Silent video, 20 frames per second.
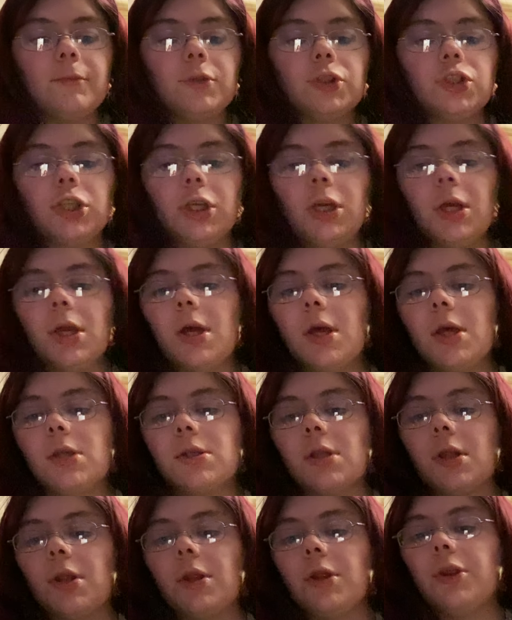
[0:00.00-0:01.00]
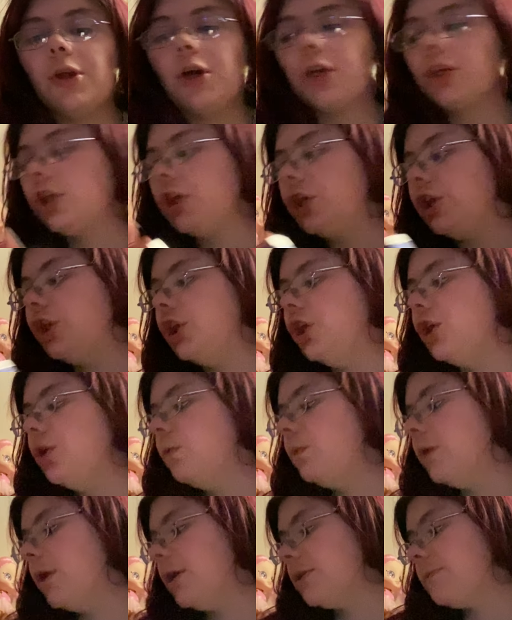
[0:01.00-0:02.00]
She is the
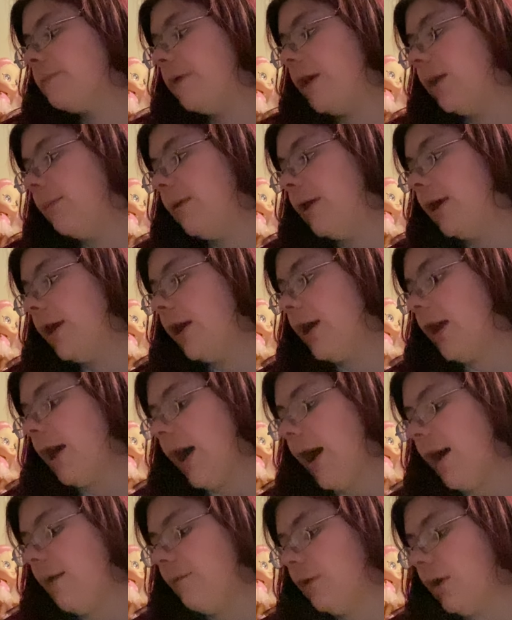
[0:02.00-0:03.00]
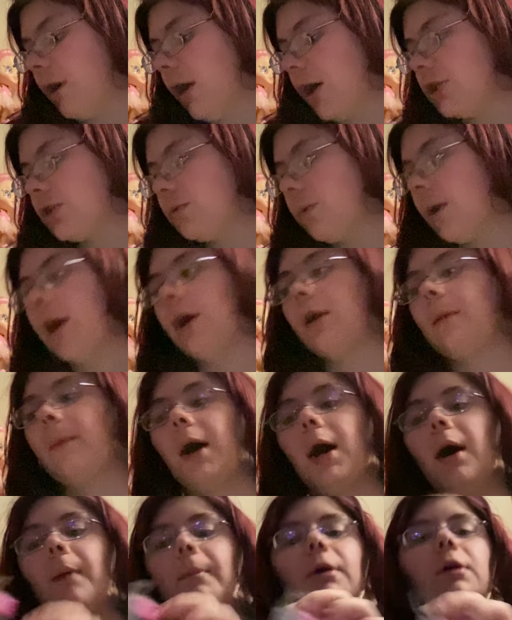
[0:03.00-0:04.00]
cutest baby ever, I swear to
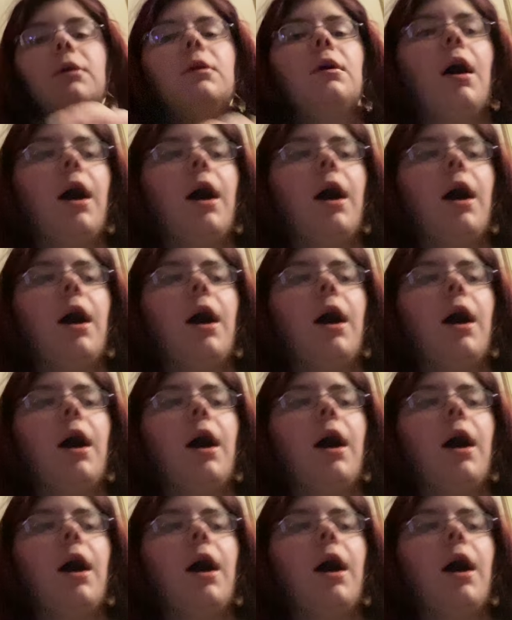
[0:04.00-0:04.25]
Bob.